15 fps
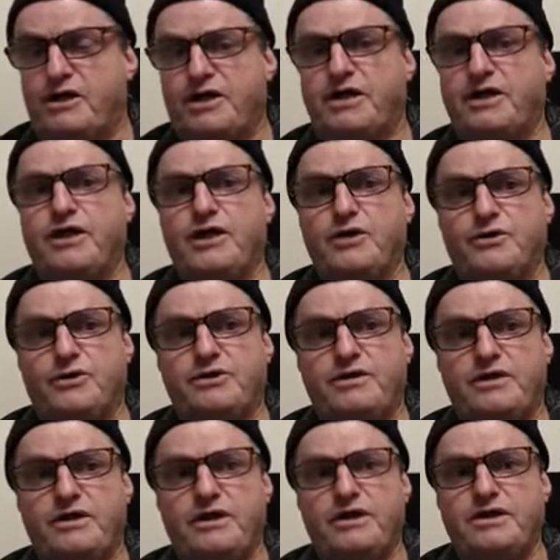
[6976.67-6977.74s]
King Herod,
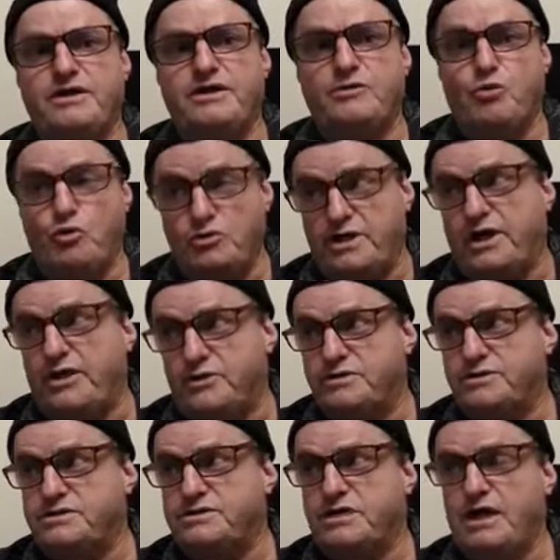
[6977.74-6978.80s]
all the
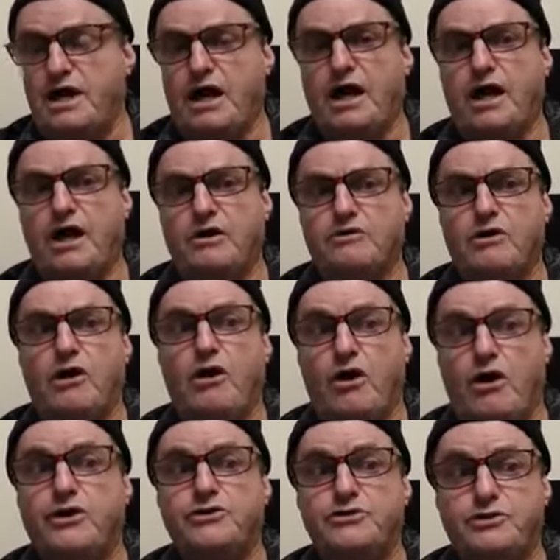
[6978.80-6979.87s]
Herods are
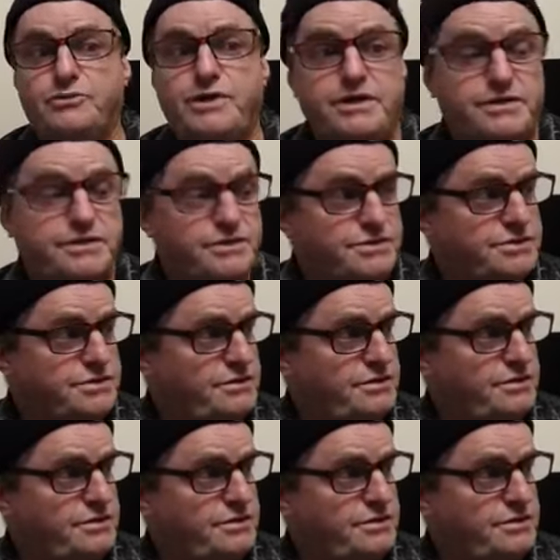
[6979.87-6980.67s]
Idumeans.